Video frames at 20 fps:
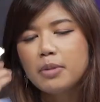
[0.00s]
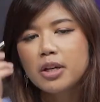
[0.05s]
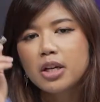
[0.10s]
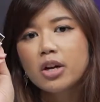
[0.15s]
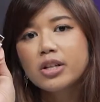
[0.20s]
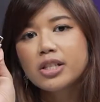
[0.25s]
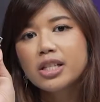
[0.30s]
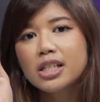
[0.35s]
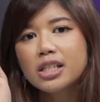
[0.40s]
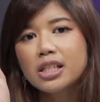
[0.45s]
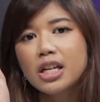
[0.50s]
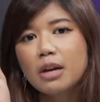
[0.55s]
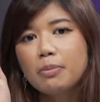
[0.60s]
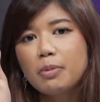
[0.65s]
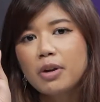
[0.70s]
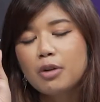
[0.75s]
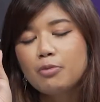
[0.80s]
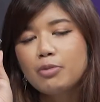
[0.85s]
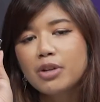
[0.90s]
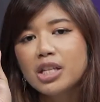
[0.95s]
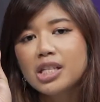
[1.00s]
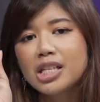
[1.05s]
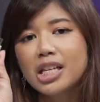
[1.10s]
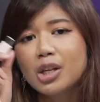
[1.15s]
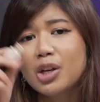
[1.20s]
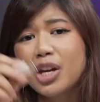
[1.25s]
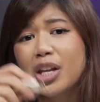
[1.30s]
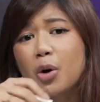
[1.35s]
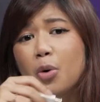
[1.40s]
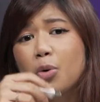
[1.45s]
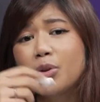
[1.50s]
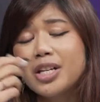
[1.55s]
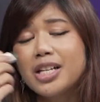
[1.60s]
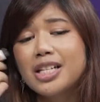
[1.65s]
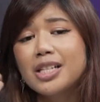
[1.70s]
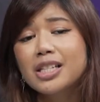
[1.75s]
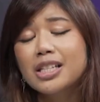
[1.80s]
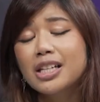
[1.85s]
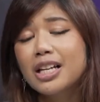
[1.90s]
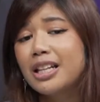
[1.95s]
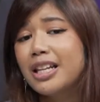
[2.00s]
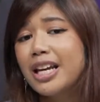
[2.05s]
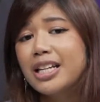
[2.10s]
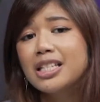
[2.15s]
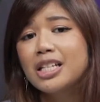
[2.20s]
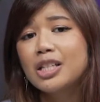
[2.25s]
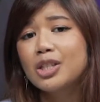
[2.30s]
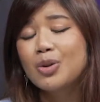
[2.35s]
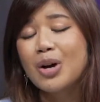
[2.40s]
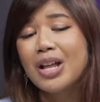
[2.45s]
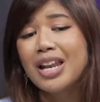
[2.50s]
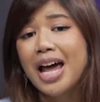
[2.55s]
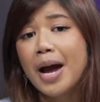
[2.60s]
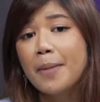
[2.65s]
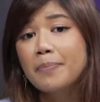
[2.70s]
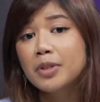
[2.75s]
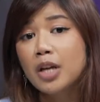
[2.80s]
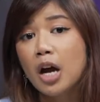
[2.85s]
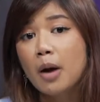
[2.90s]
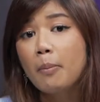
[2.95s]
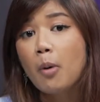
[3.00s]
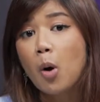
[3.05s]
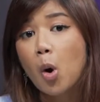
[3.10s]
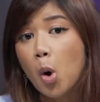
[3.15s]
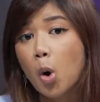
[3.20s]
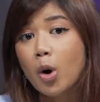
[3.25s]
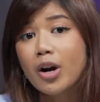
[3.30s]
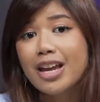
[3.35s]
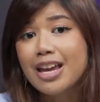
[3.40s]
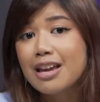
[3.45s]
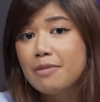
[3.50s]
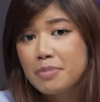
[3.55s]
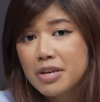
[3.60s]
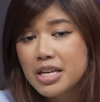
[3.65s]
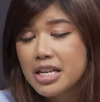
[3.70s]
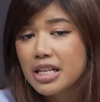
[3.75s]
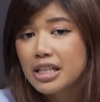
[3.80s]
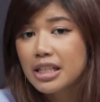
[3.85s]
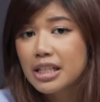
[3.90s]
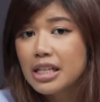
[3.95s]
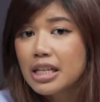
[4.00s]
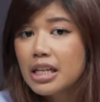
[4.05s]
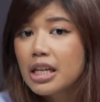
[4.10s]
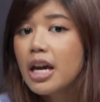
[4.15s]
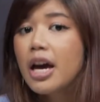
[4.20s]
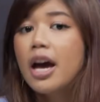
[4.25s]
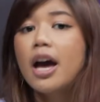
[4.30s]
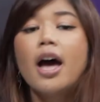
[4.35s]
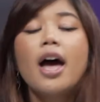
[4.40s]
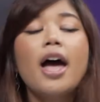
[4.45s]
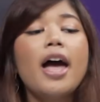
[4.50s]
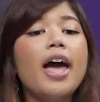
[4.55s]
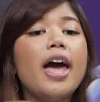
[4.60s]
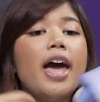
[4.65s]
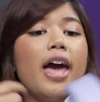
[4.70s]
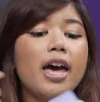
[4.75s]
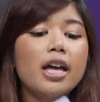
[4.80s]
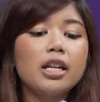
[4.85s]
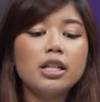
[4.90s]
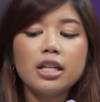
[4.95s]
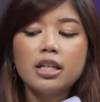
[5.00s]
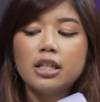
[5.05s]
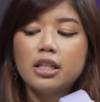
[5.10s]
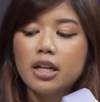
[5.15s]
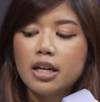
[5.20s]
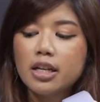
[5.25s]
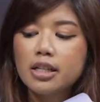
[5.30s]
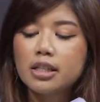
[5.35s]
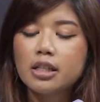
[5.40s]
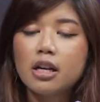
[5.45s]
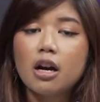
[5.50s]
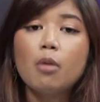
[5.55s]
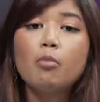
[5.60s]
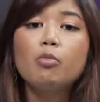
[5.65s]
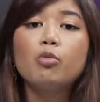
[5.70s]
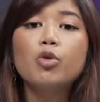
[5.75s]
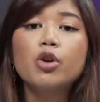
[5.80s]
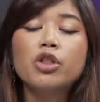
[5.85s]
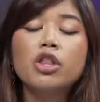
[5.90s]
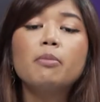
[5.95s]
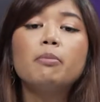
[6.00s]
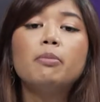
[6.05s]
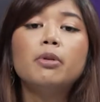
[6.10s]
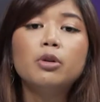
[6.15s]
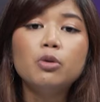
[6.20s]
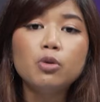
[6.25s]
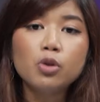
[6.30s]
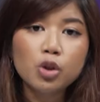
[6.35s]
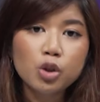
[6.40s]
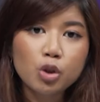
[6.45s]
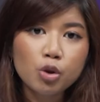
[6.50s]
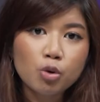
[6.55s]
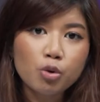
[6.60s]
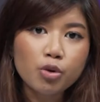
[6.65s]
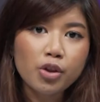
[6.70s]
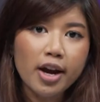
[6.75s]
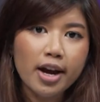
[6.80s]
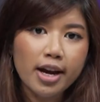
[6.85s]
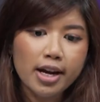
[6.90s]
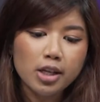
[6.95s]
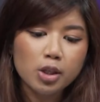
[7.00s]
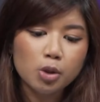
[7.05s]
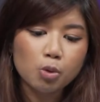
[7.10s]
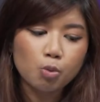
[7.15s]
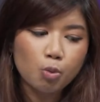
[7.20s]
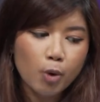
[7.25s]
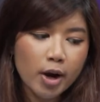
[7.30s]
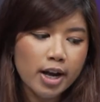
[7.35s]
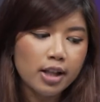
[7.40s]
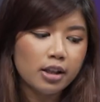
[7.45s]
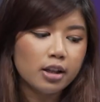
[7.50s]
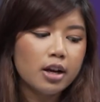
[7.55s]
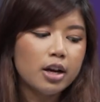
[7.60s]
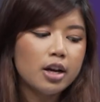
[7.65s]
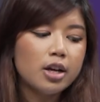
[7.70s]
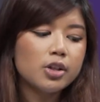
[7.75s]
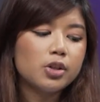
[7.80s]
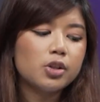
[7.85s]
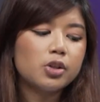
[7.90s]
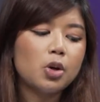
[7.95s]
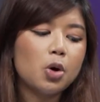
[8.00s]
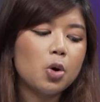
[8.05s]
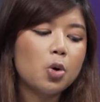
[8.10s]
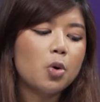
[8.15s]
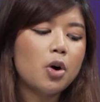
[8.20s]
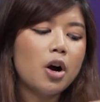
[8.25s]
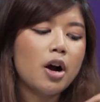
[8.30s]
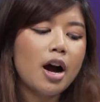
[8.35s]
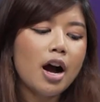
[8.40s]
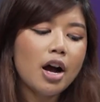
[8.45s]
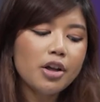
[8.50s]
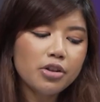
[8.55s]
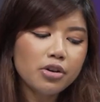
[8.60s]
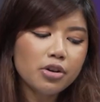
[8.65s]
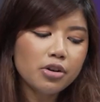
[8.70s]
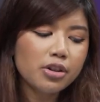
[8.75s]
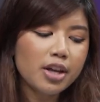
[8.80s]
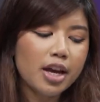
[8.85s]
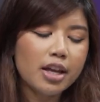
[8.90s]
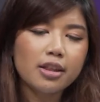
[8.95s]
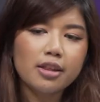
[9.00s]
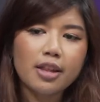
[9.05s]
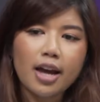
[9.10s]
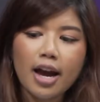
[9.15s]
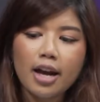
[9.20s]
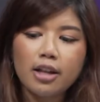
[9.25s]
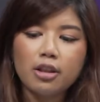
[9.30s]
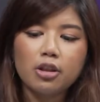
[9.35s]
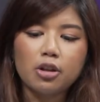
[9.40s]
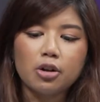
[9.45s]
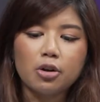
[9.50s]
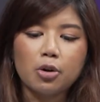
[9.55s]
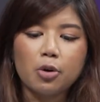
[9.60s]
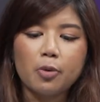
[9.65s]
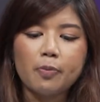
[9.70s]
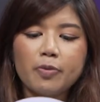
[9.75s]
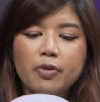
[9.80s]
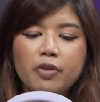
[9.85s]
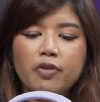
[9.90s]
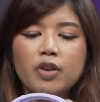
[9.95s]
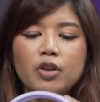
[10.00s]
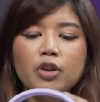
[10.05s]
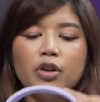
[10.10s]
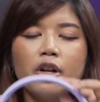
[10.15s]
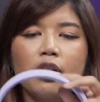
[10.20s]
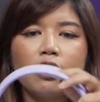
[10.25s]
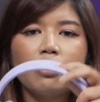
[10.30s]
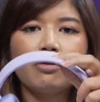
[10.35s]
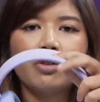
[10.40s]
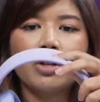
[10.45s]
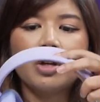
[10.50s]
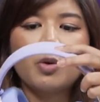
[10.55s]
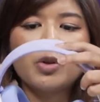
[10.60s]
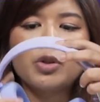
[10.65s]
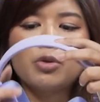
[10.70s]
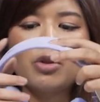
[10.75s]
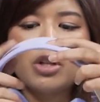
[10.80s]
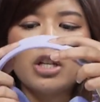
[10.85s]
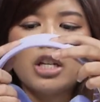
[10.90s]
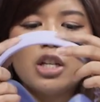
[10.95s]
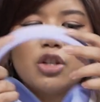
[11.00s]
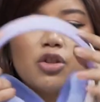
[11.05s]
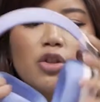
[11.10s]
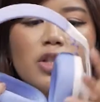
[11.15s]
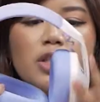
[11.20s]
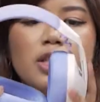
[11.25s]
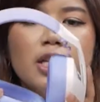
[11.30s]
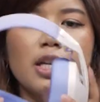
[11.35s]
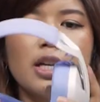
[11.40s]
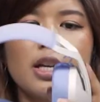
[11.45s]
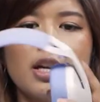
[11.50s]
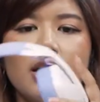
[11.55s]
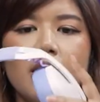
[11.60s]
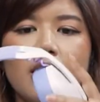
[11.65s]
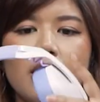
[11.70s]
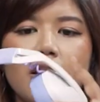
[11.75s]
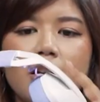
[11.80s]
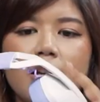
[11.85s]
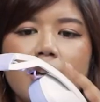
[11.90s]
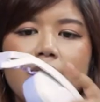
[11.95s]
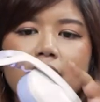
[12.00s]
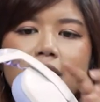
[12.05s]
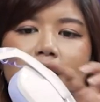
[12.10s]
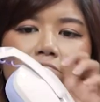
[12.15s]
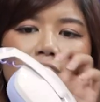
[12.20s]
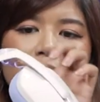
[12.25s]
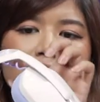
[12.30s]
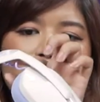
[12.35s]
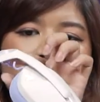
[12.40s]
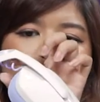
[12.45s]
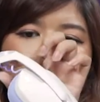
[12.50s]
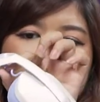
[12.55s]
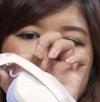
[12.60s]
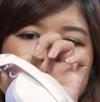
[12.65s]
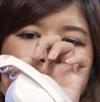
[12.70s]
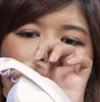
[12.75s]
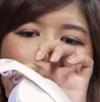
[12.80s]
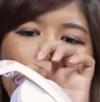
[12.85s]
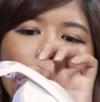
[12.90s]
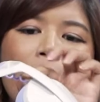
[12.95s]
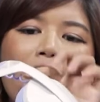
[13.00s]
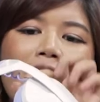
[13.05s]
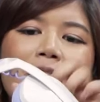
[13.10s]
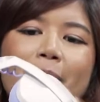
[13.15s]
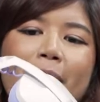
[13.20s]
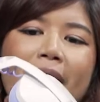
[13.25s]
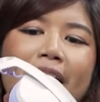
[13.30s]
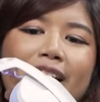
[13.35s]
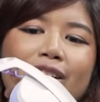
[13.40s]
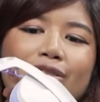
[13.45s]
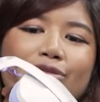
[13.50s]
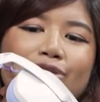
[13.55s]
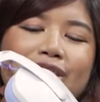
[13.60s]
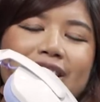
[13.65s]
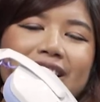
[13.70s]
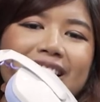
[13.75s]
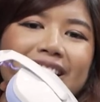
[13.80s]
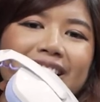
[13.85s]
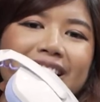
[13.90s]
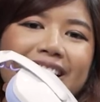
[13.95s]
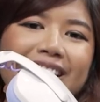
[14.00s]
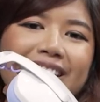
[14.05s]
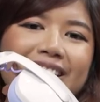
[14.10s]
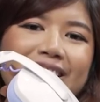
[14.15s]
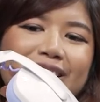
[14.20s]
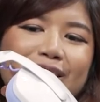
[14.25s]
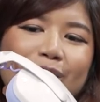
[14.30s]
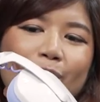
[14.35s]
because it's Type A means that you can only connect it to a laptop or a PC. And it does come with Bluetooth as well. So other than that though, if you look at over here, what's really interesting, it does come, I don't know why, but I really like these